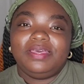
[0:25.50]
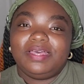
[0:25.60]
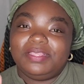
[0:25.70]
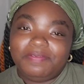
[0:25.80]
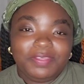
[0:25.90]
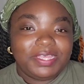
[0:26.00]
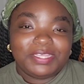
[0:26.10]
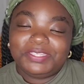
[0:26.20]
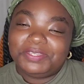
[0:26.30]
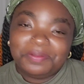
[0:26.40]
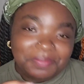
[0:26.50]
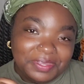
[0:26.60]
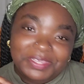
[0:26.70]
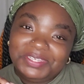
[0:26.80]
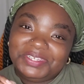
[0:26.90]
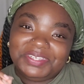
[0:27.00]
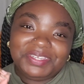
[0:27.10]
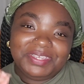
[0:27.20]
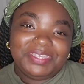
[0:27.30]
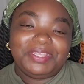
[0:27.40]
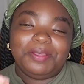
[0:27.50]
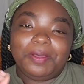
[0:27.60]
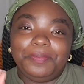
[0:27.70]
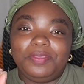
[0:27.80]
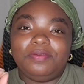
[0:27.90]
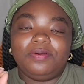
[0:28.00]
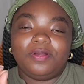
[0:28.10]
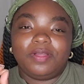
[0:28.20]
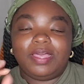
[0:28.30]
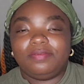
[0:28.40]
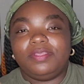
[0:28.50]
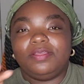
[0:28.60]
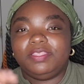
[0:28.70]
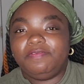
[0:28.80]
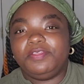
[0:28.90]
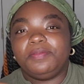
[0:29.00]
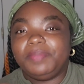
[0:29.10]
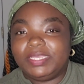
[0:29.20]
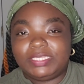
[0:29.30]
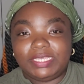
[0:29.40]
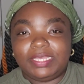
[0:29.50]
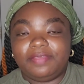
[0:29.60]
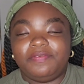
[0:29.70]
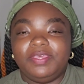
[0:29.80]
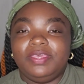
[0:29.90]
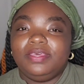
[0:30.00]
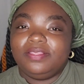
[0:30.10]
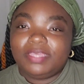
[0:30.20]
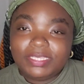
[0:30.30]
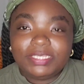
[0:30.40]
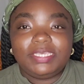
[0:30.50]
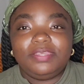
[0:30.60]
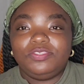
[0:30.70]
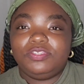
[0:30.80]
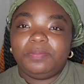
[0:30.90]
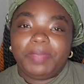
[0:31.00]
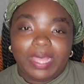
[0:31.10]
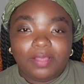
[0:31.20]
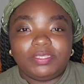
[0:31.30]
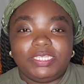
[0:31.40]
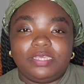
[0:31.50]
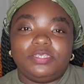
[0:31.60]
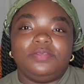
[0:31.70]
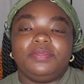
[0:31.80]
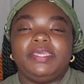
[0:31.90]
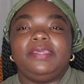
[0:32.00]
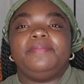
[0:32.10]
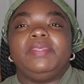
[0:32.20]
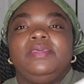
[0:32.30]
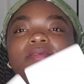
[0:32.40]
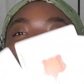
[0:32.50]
I love you guys so much. And I hope you are out there living your best life Let's get into the pal section, okay?